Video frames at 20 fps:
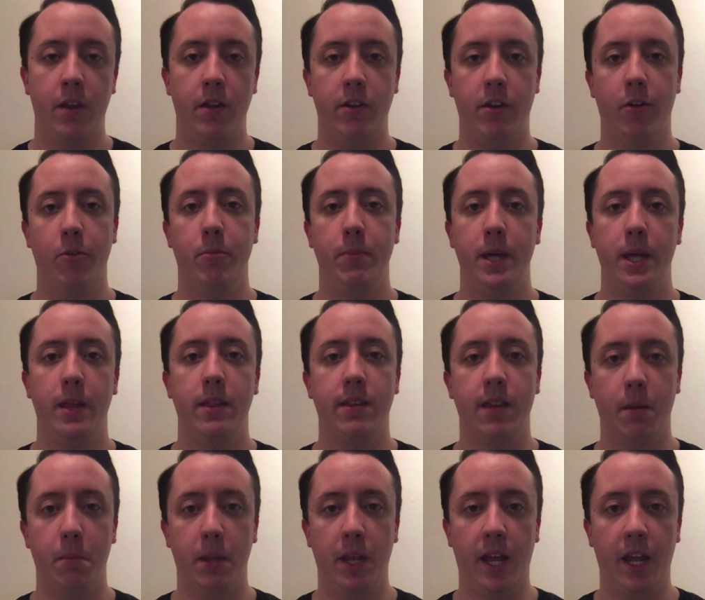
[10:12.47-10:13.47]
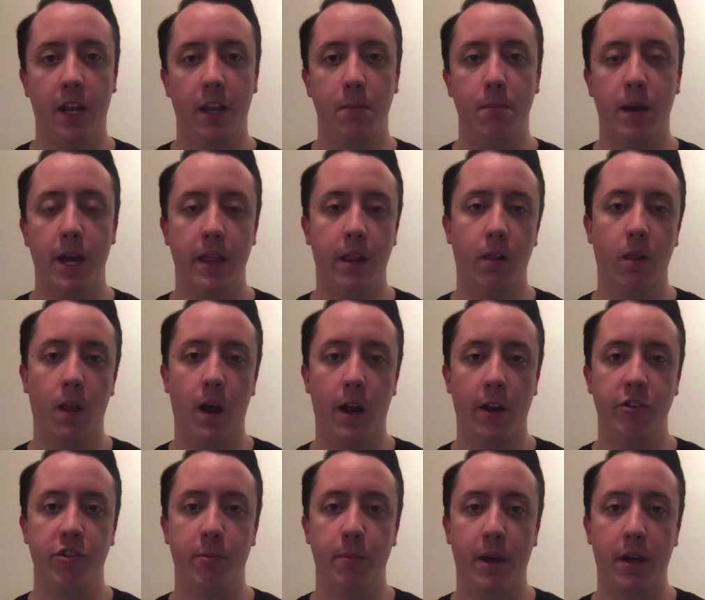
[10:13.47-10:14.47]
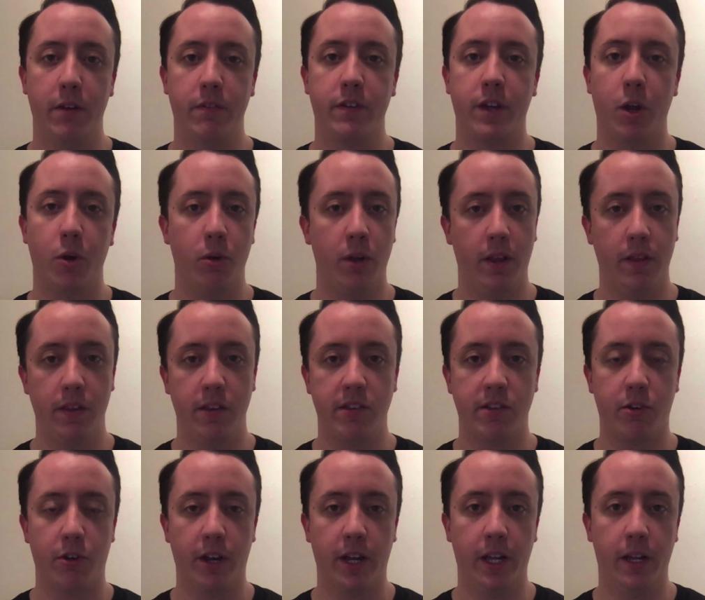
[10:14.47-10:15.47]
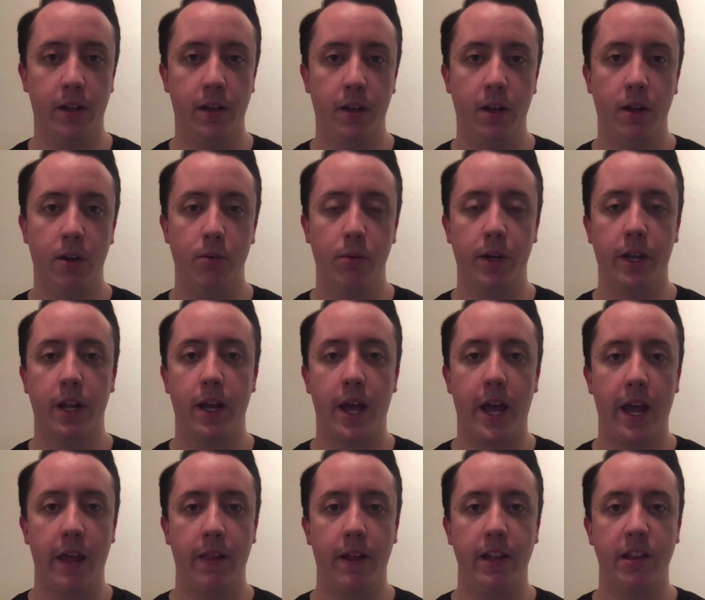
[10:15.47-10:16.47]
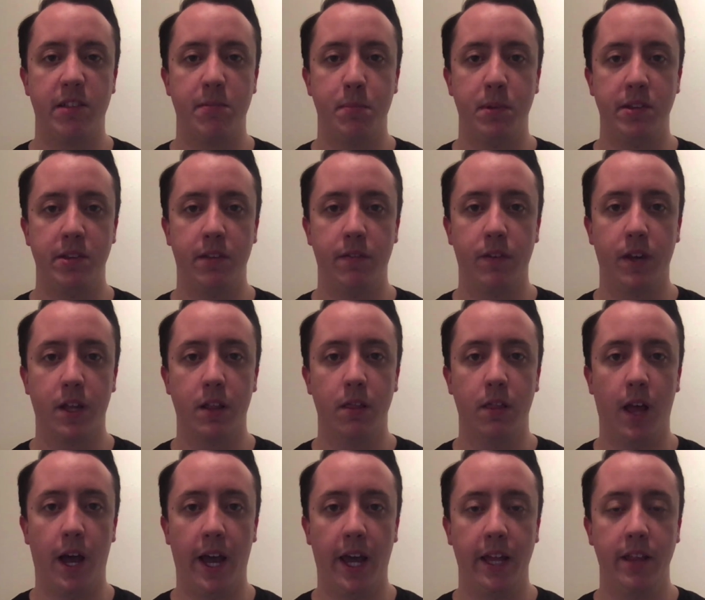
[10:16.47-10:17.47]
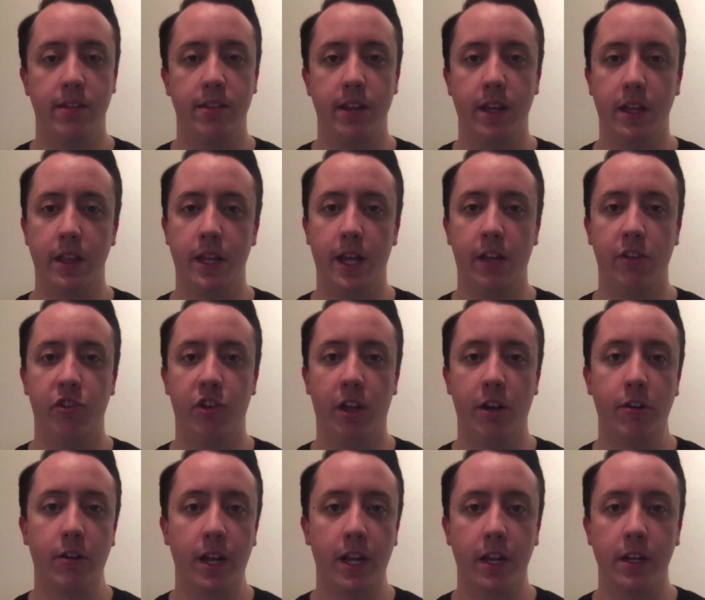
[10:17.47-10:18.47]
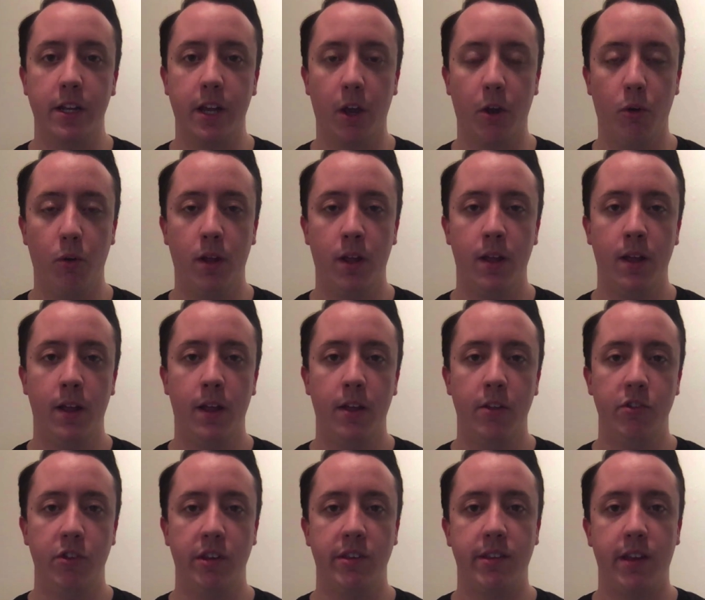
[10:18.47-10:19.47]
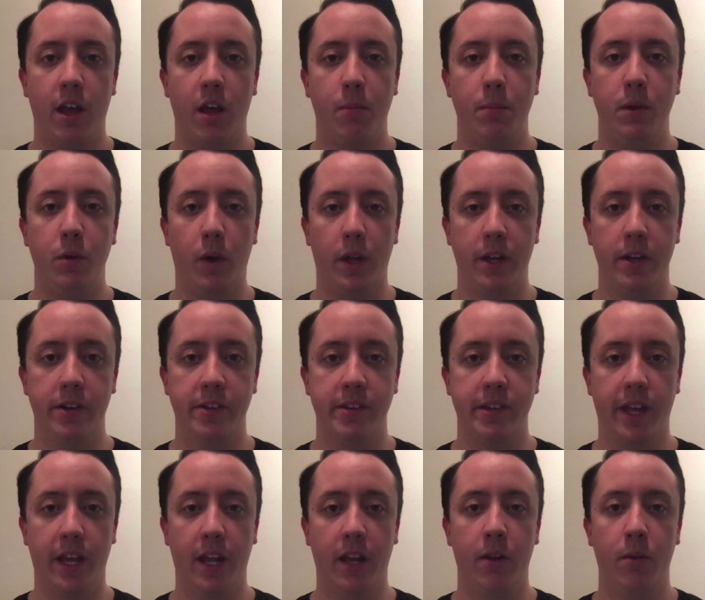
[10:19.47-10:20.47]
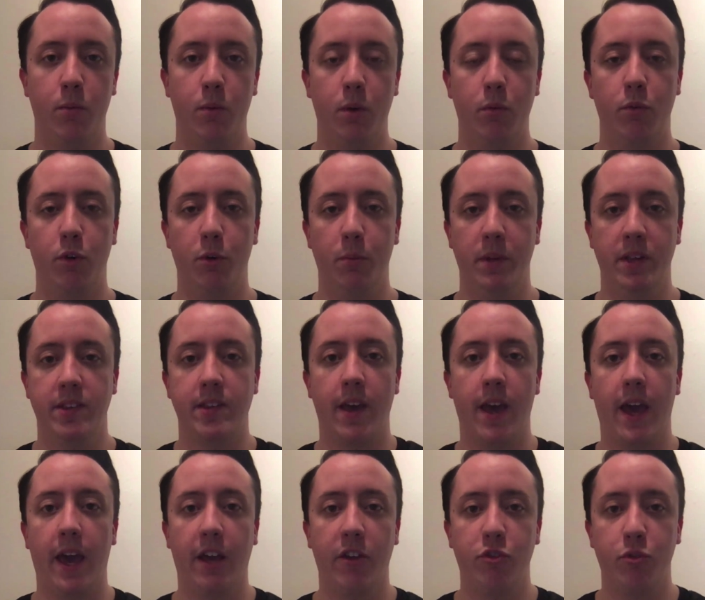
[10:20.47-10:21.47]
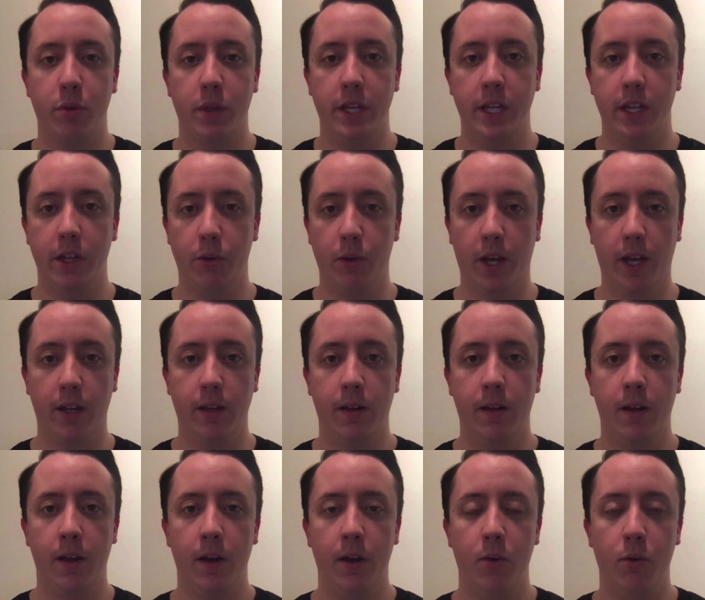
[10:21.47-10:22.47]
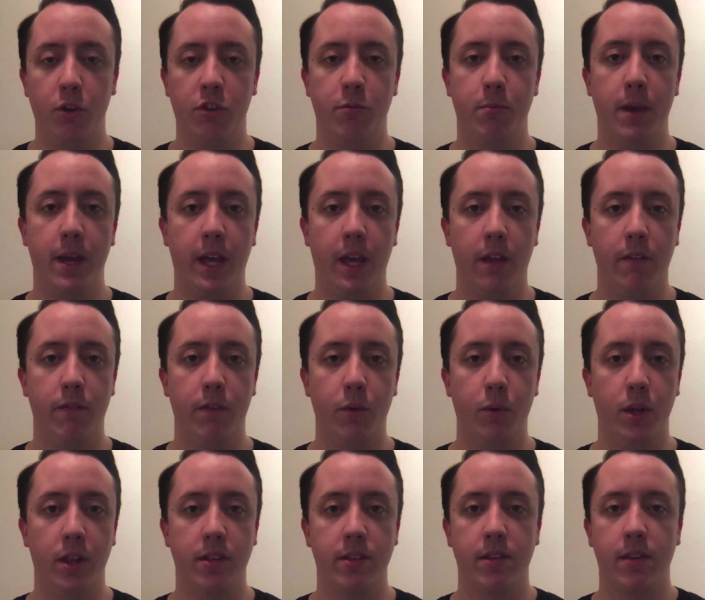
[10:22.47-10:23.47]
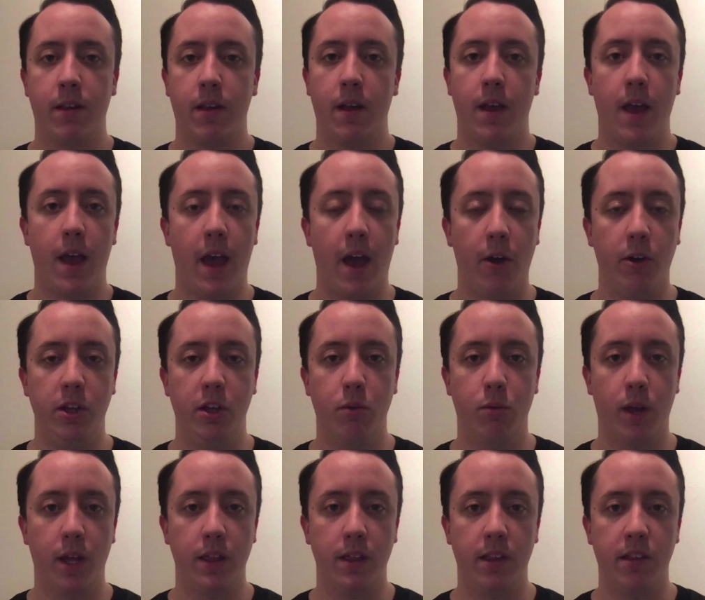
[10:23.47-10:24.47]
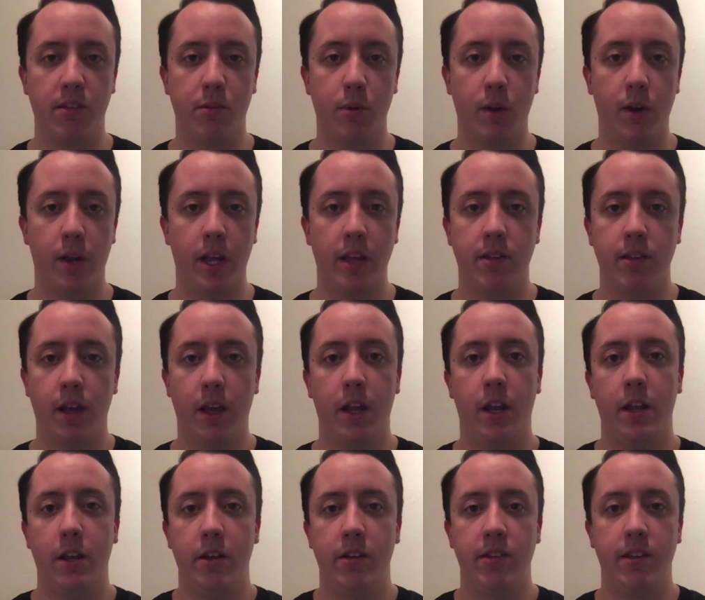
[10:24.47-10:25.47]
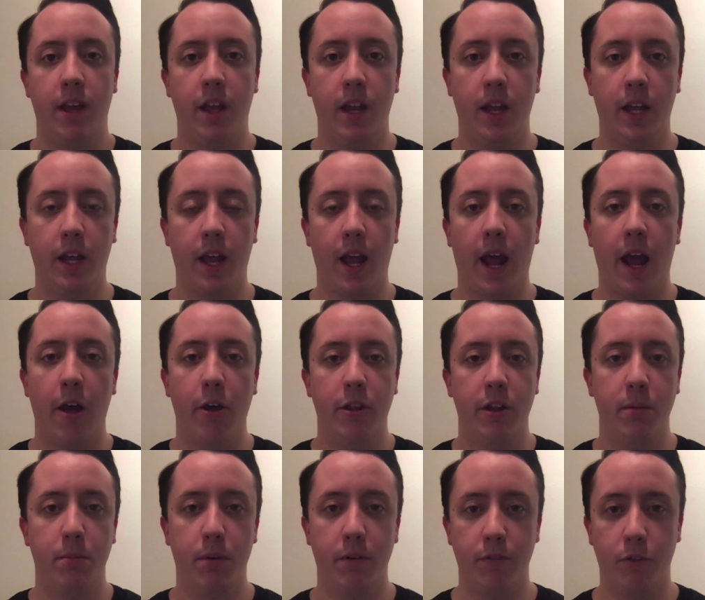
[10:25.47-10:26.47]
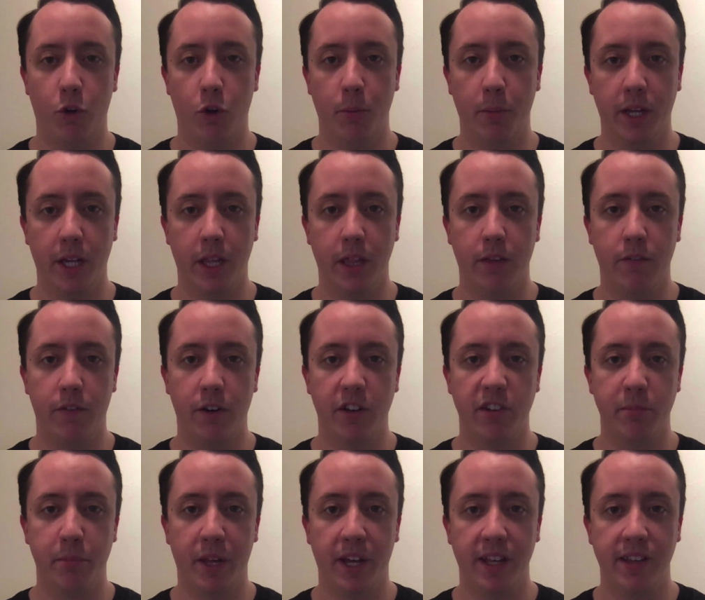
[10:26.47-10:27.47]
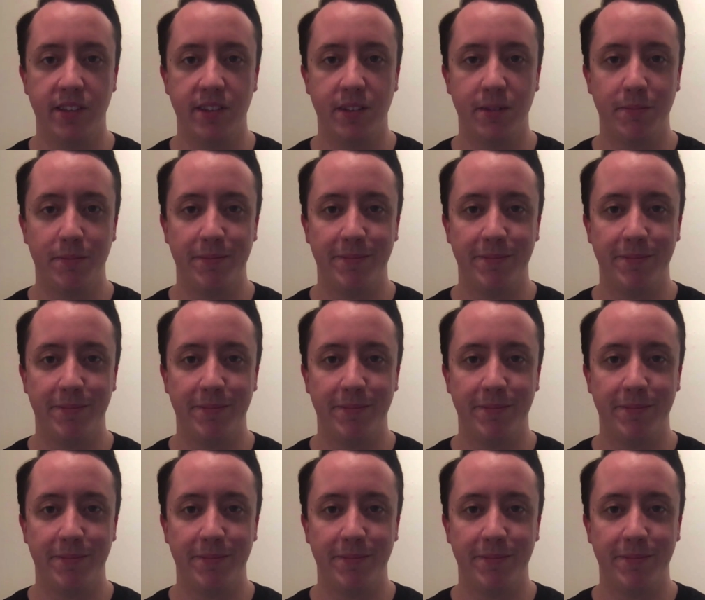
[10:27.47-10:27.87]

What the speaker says: Don't be intimidated by the large amount of code on the screen. We're going to highlight specific lines in that generated code just to help you understand what Room is actually doing, which may influence how you write these queries and understanding how they're performing in the first place.